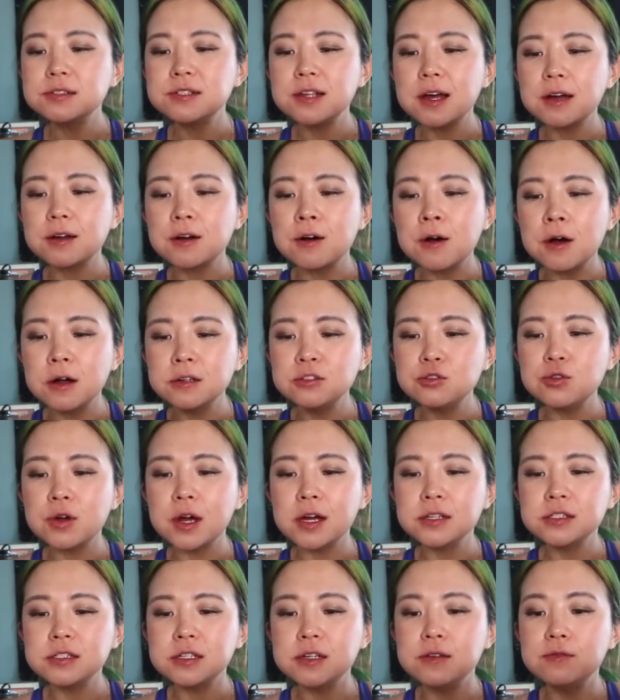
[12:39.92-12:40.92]
that
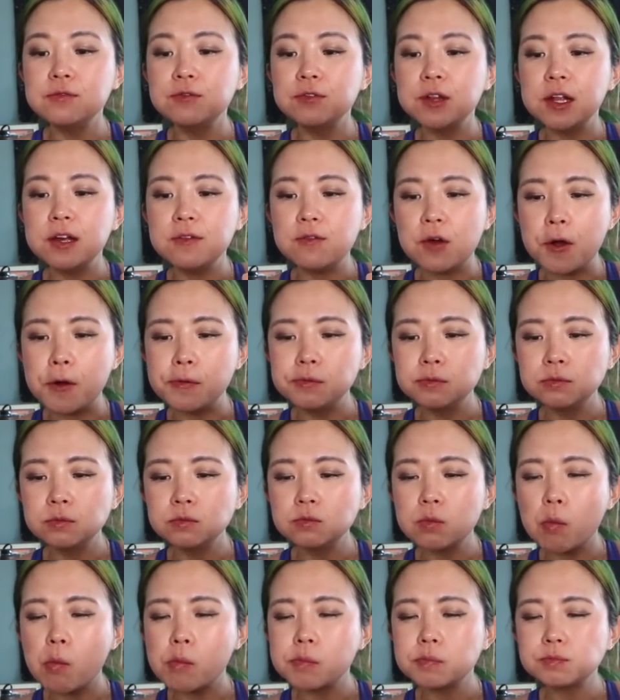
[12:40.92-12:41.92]
contrast in flavor
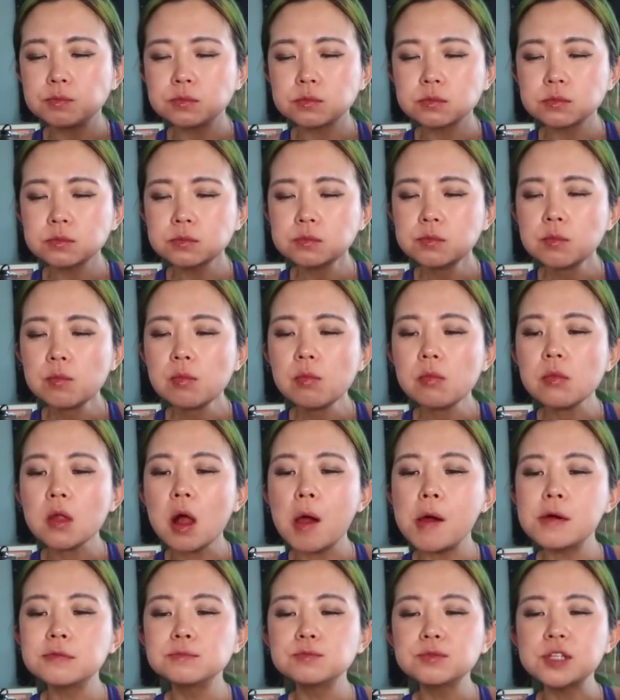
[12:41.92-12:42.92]

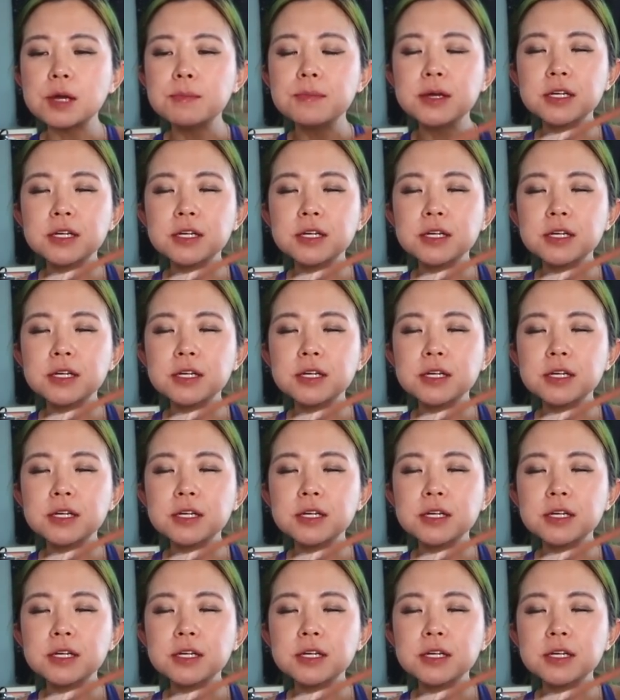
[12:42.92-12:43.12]
that